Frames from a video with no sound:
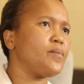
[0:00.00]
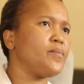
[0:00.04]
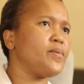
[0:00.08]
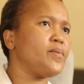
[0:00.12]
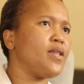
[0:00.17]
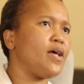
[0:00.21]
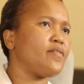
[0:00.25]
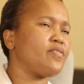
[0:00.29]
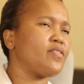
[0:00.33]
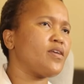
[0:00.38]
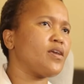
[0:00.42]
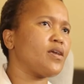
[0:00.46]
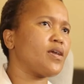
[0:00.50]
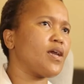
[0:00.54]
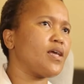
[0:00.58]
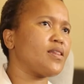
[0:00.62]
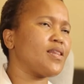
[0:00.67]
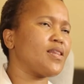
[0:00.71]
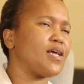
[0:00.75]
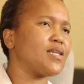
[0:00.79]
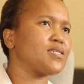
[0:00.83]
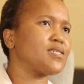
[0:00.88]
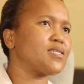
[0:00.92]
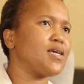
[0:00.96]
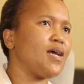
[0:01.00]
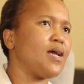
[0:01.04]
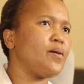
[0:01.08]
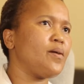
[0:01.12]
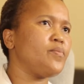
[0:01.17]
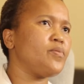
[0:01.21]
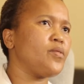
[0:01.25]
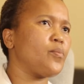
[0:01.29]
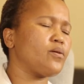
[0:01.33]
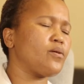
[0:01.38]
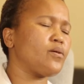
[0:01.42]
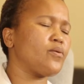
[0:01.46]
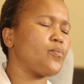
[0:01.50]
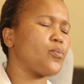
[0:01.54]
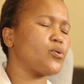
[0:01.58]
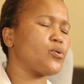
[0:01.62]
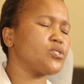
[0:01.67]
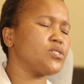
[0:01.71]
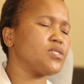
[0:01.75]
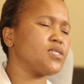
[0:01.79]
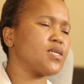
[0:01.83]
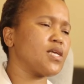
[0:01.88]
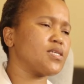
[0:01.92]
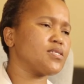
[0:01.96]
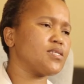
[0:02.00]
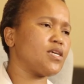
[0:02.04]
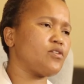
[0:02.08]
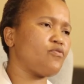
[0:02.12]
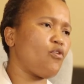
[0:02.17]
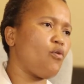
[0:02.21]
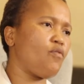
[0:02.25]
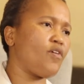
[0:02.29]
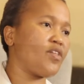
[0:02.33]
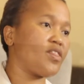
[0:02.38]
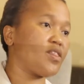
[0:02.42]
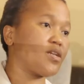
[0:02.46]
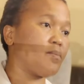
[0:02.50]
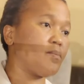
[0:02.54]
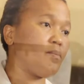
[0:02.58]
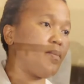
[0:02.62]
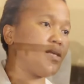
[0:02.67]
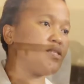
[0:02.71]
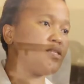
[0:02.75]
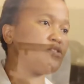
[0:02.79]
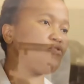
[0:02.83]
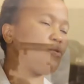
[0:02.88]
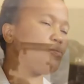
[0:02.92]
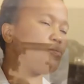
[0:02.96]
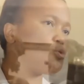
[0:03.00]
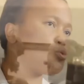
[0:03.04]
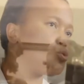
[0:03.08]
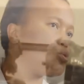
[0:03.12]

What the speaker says: I mean, I think at that time, the proceedings had set for over 3 months, from